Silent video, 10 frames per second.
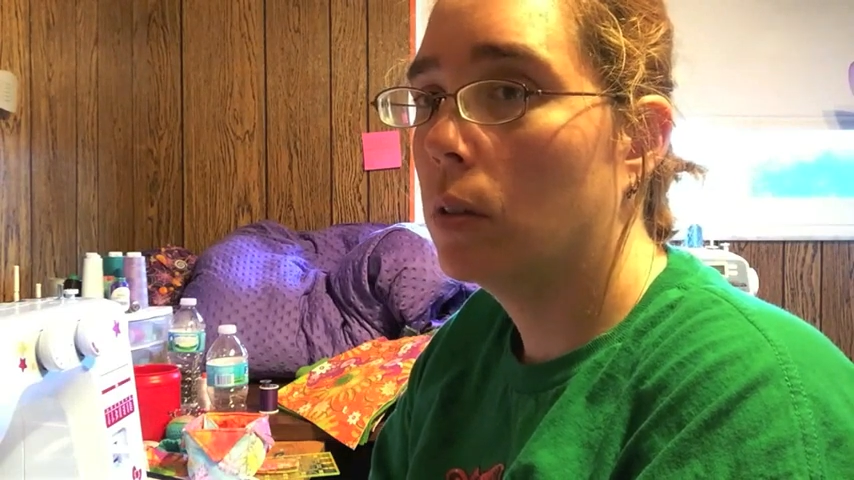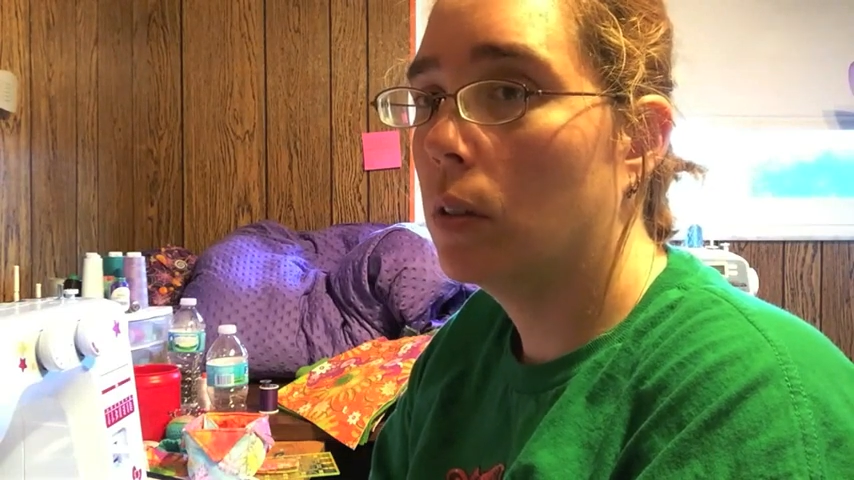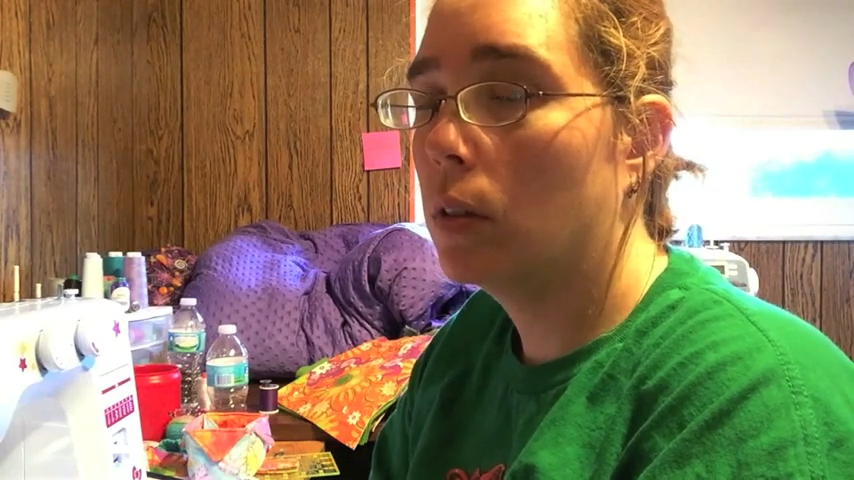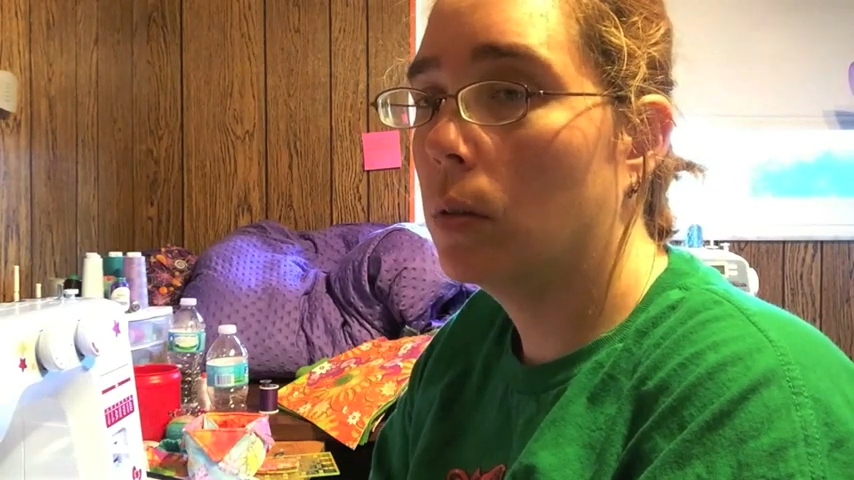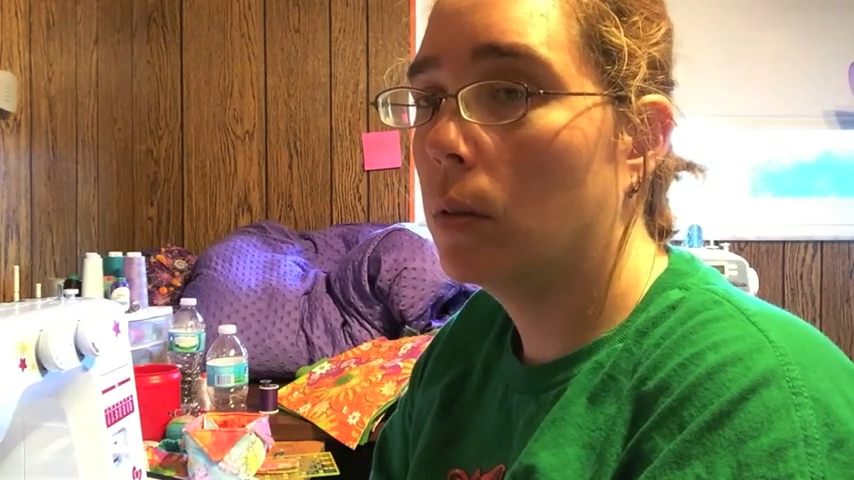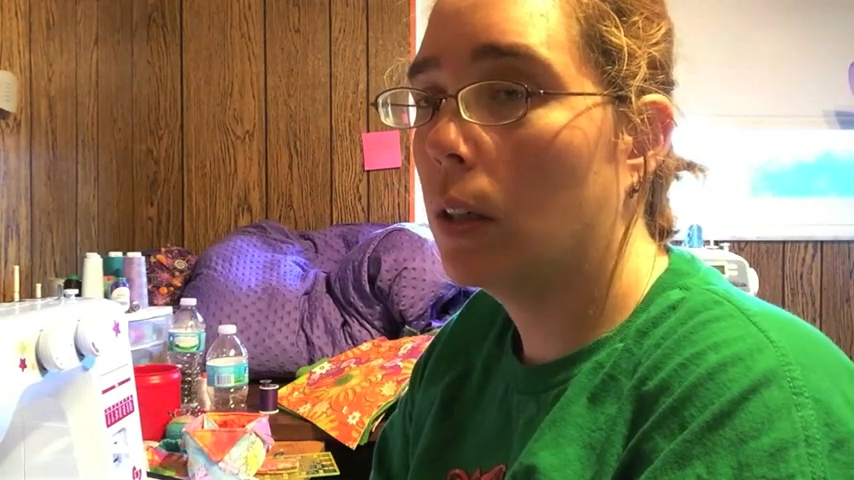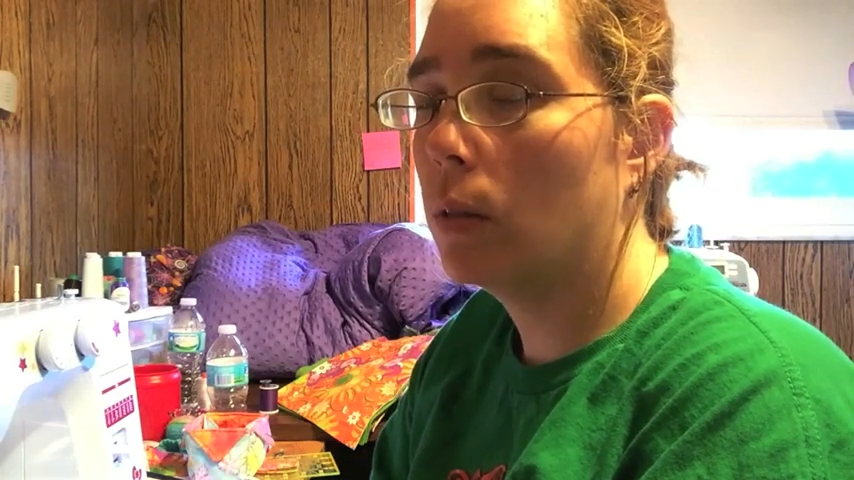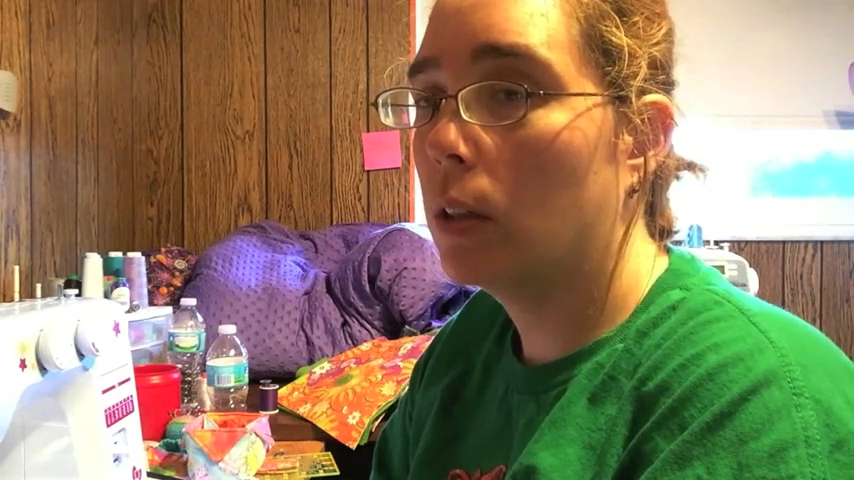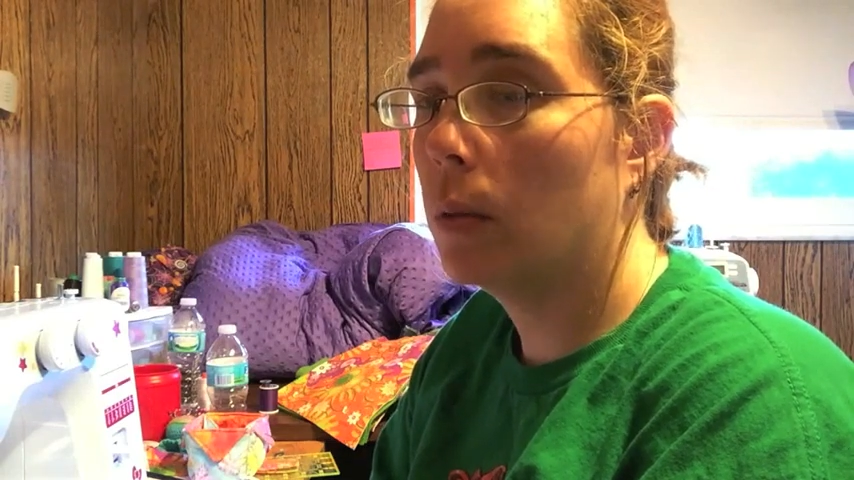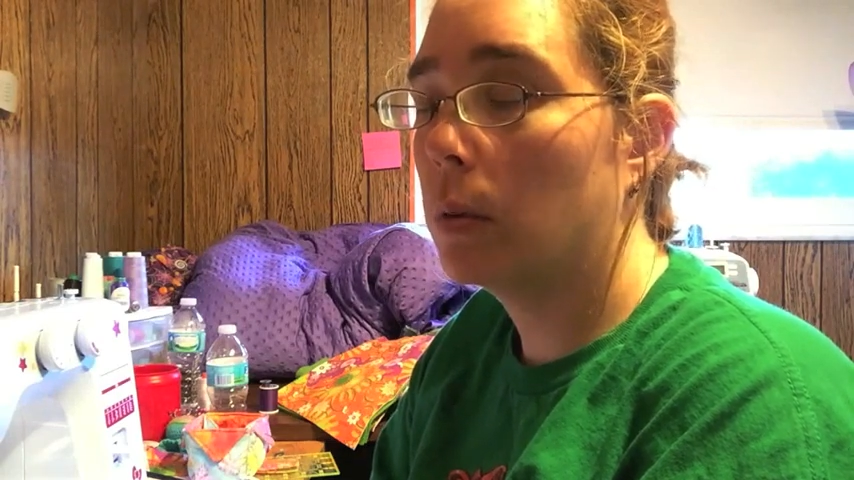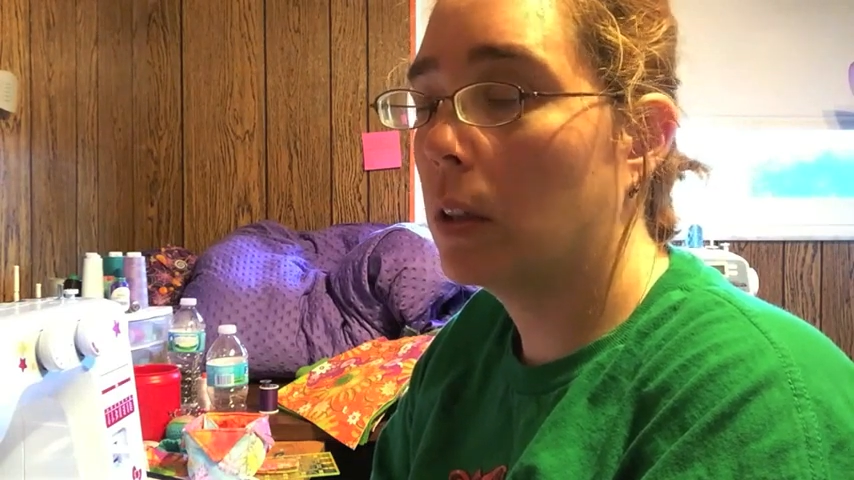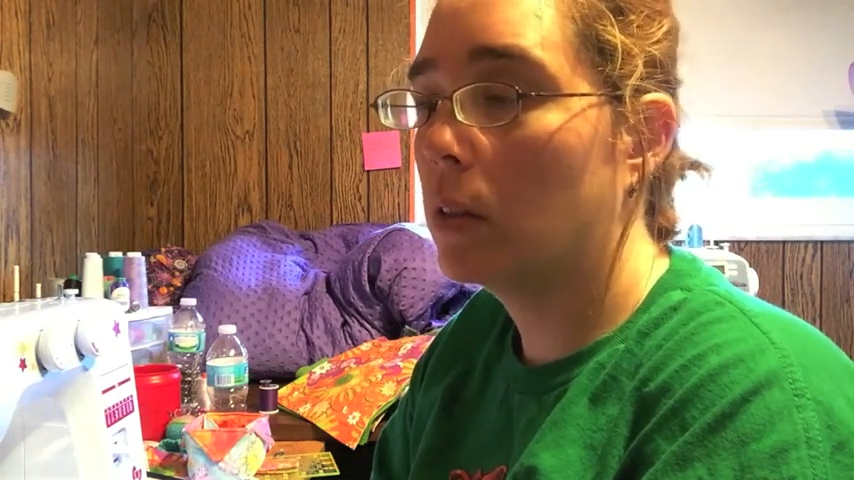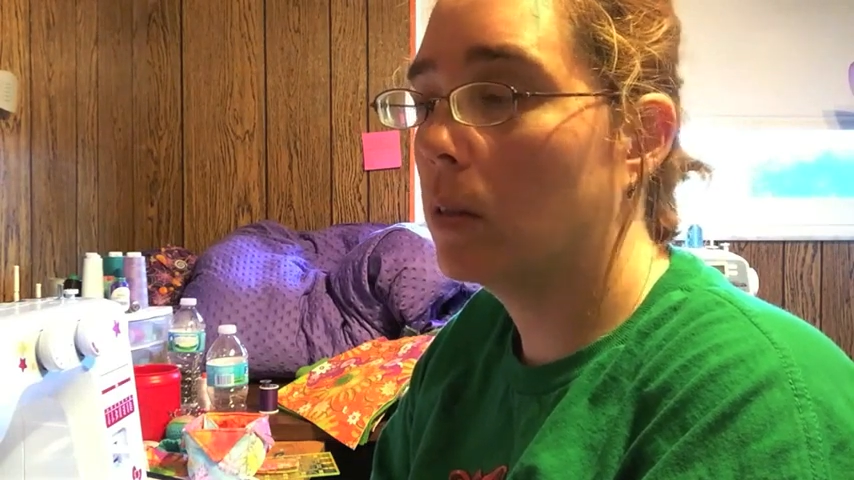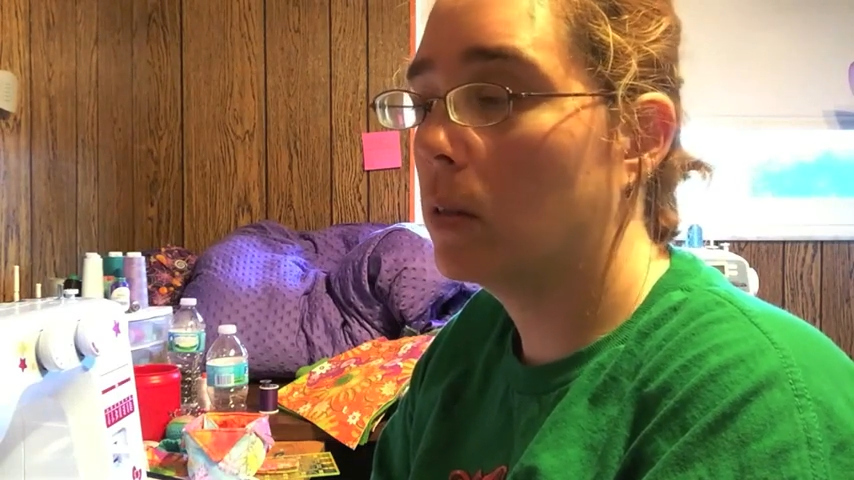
the two without tabs, we're going to sew